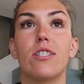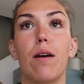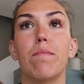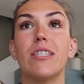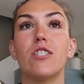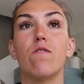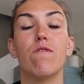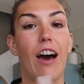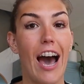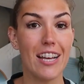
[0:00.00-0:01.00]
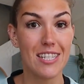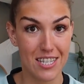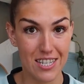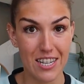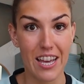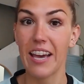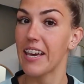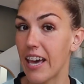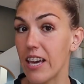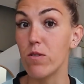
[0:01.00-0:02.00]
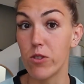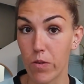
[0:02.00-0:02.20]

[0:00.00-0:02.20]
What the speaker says: So that means you fast, aka you